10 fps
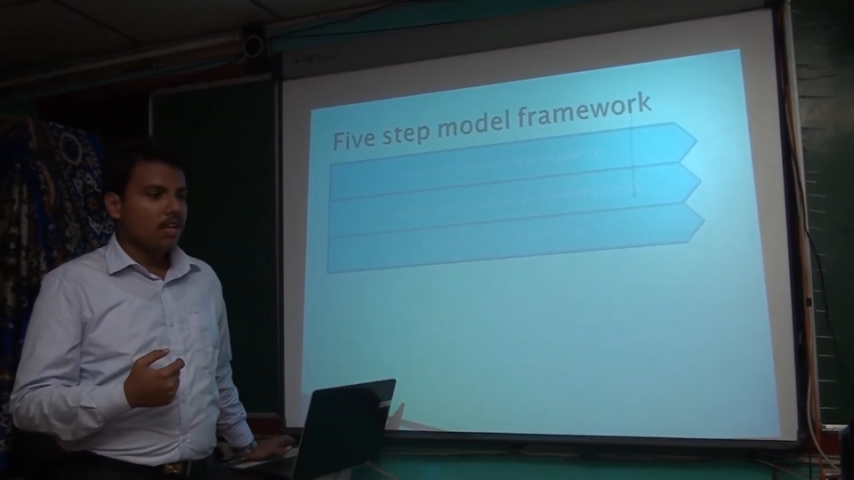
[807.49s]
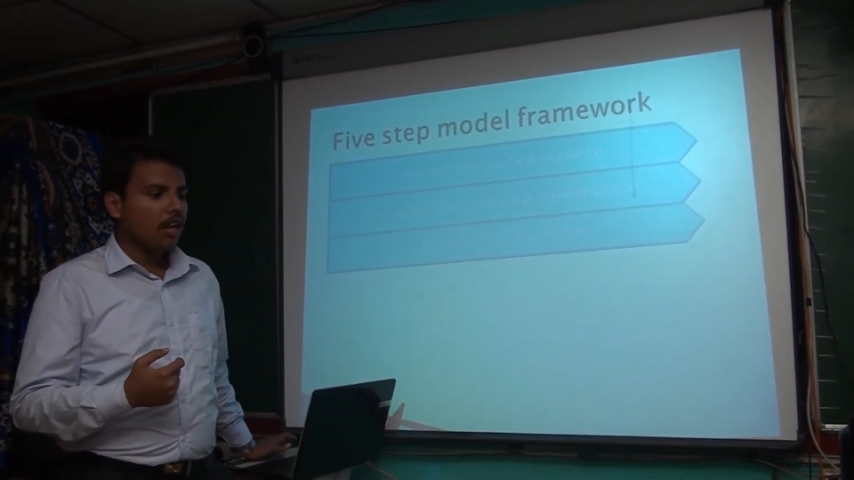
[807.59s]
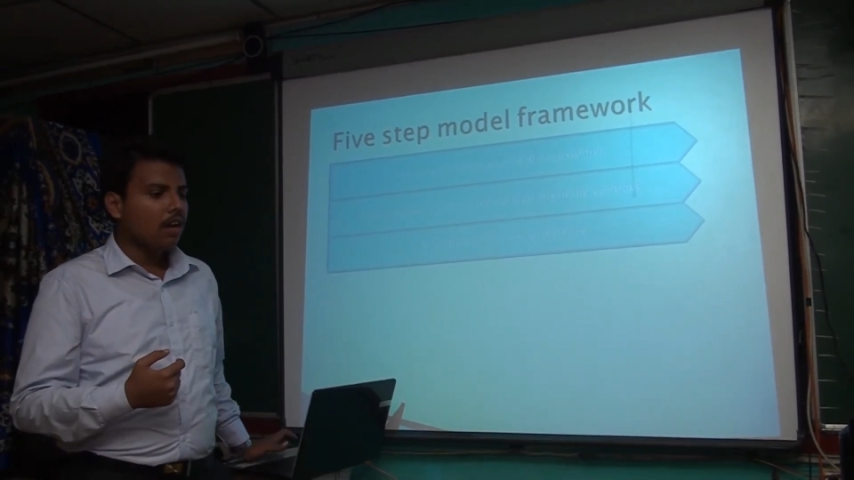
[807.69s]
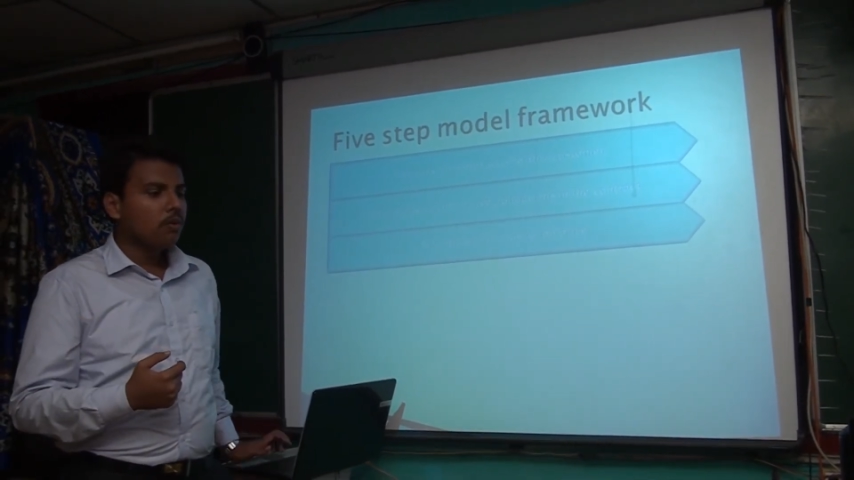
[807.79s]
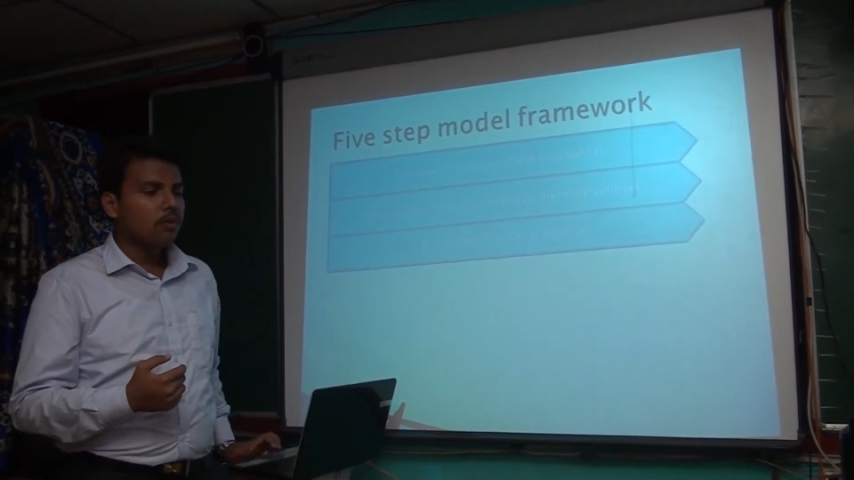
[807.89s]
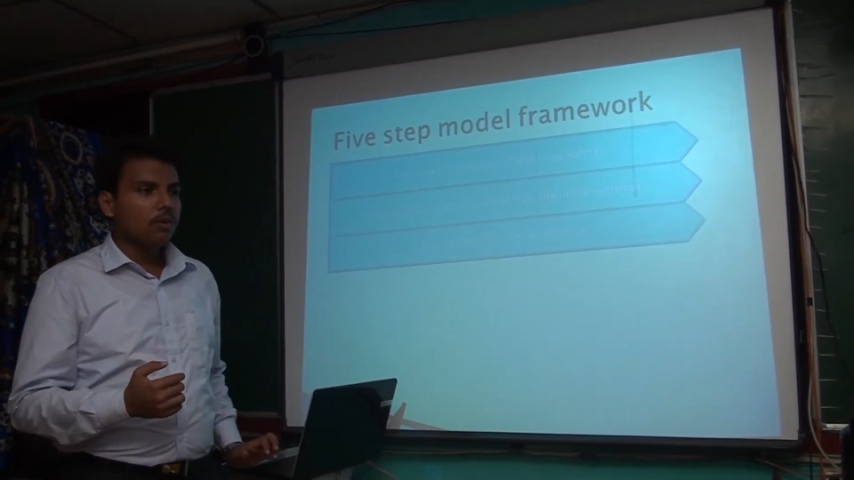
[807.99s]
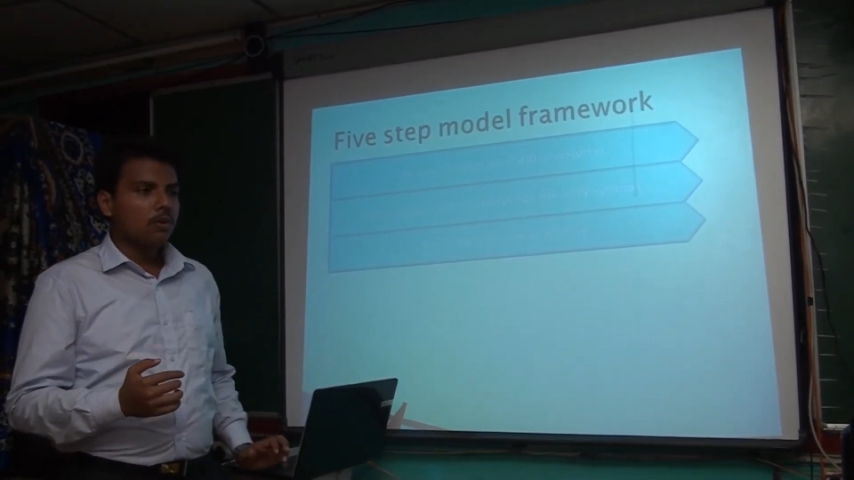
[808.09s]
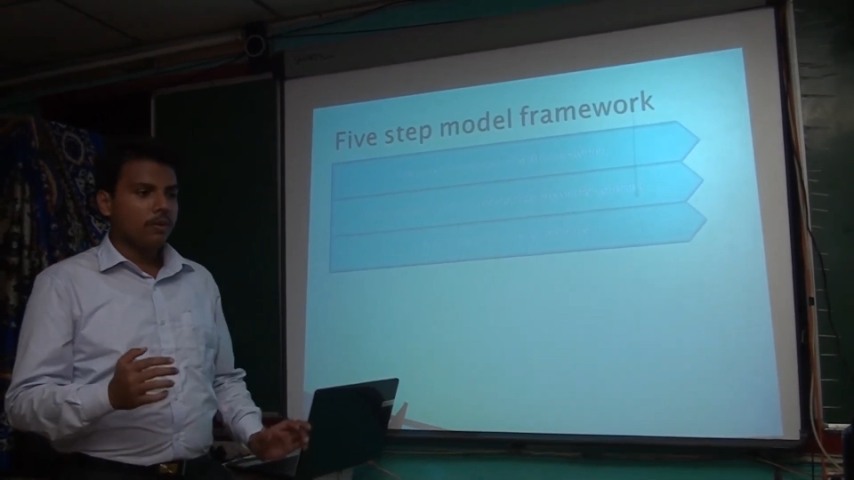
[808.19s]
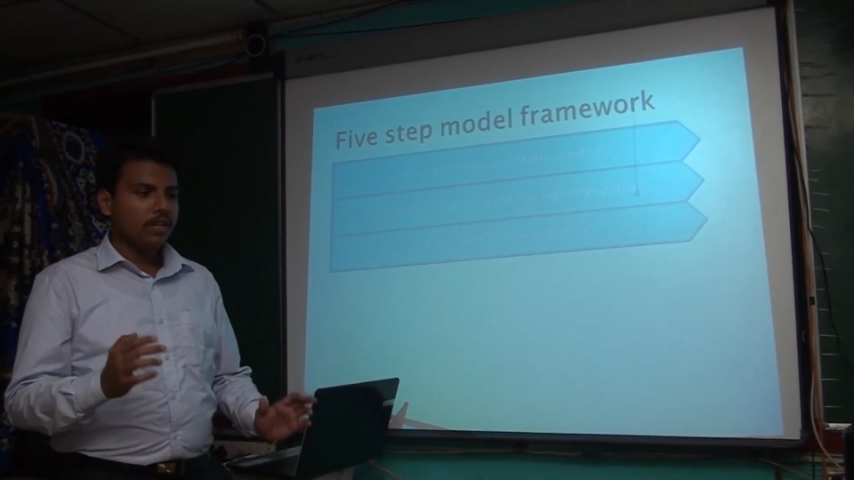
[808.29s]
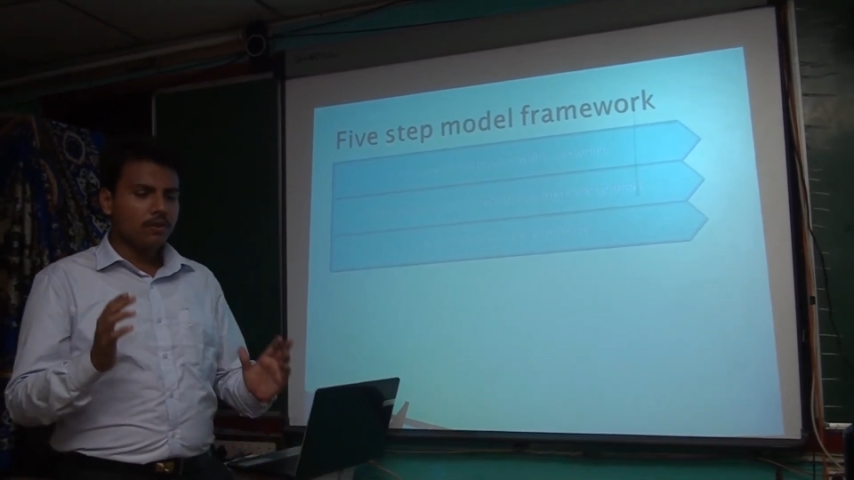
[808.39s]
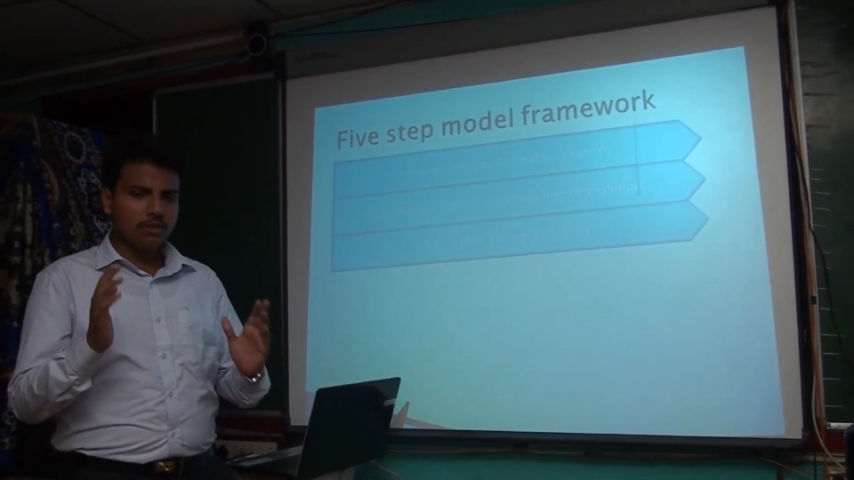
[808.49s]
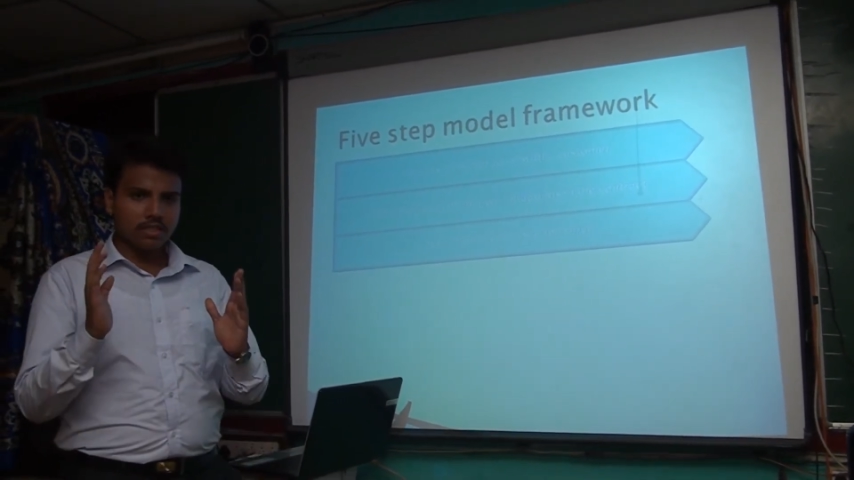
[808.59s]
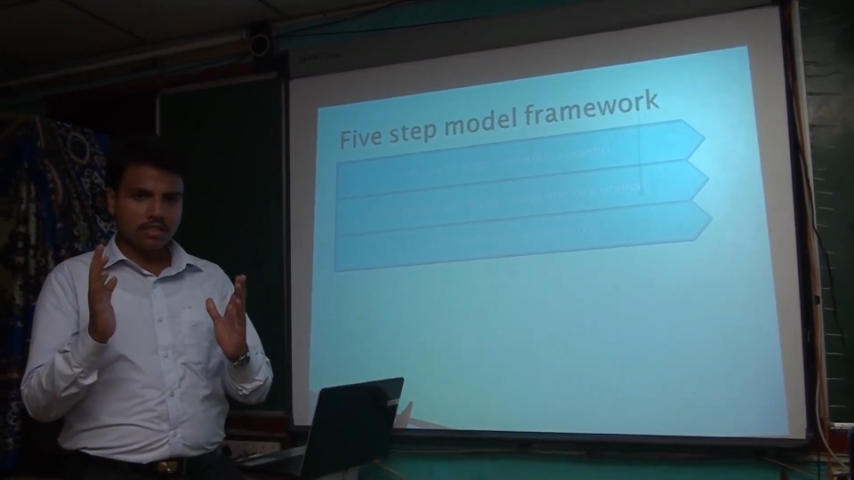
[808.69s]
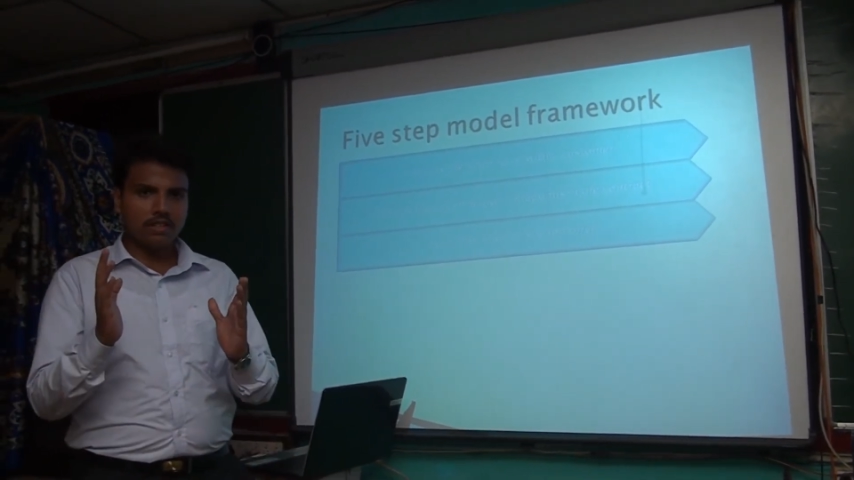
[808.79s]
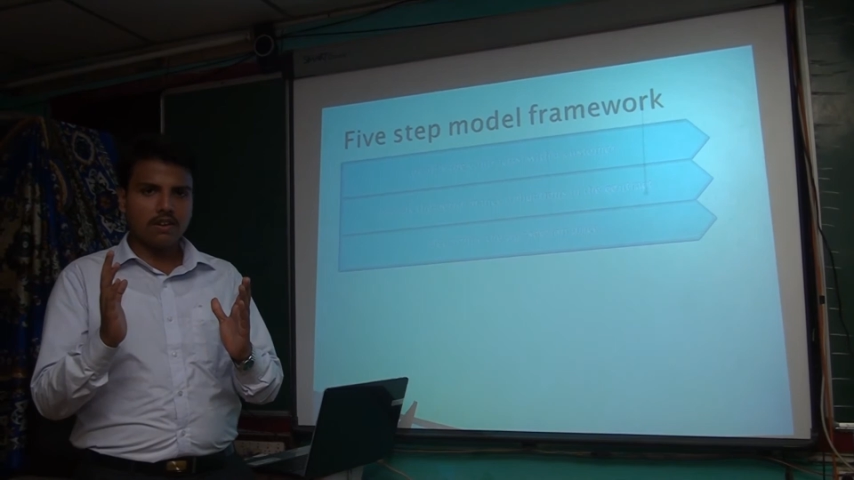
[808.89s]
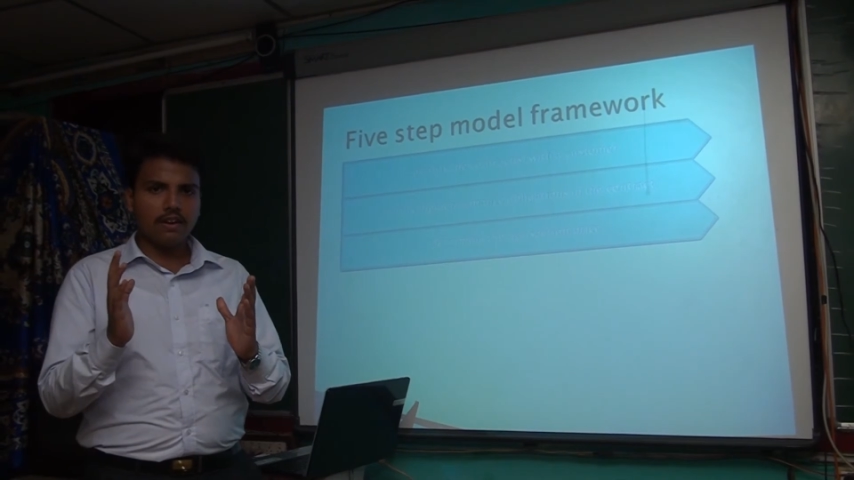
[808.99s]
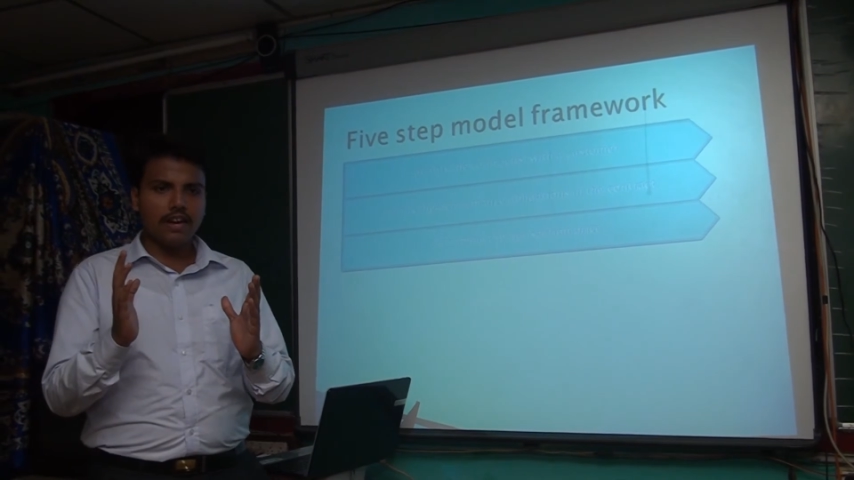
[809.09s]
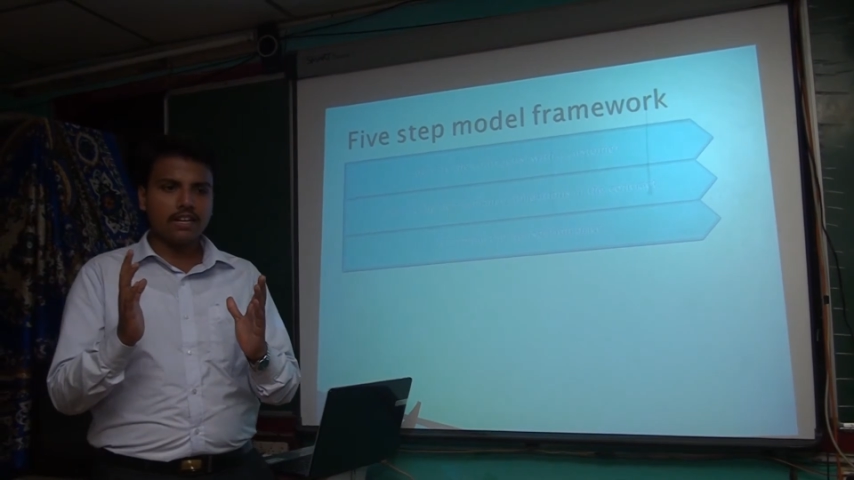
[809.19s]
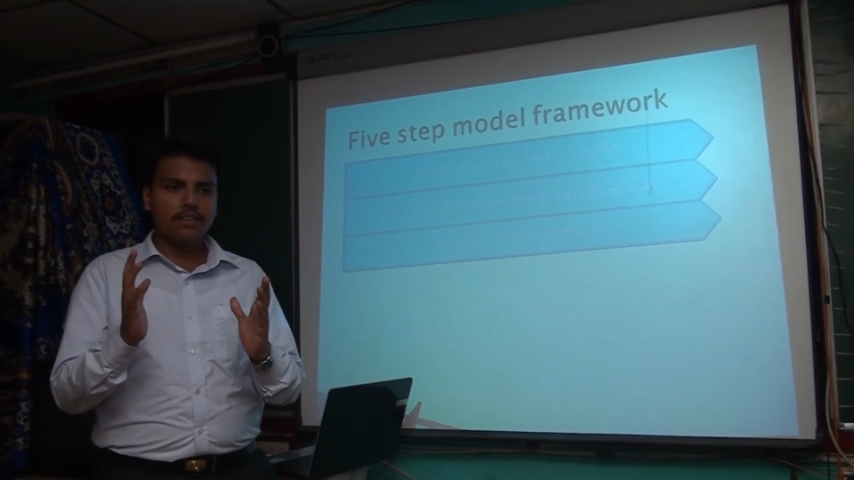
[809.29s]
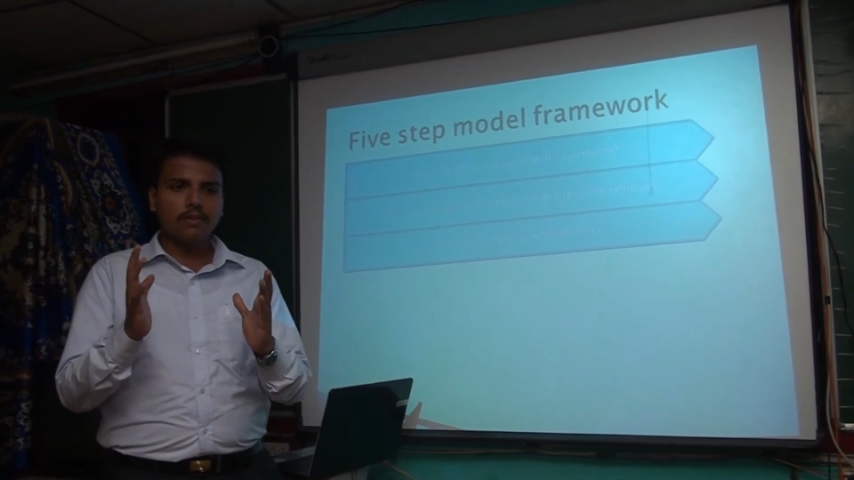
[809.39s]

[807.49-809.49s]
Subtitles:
Now, we know what's the contract,